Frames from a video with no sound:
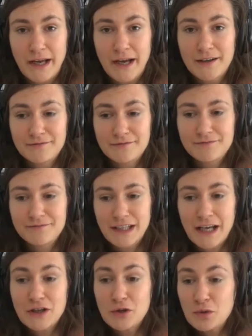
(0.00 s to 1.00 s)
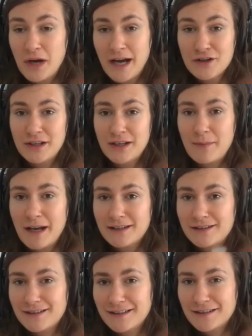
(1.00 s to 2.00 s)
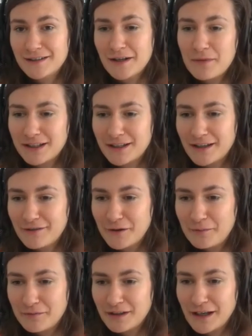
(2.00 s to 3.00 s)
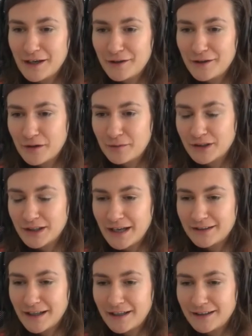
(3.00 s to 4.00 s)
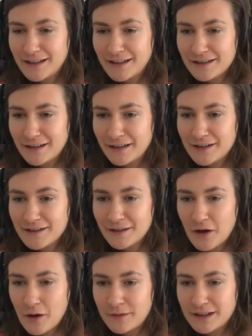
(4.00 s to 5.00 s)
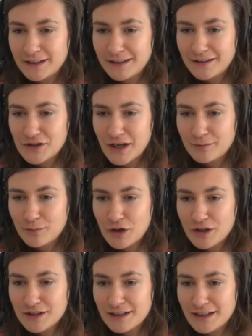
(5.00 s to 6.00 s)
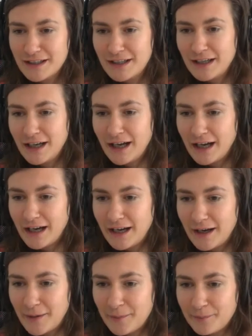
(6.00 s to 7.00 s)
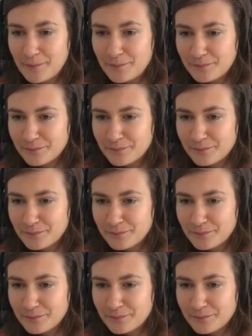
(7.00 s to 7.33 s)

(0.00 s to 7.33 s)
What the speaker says: Yeah. Yeah, you actually met somebody from here, from the attendees. There is a comment in the chat box about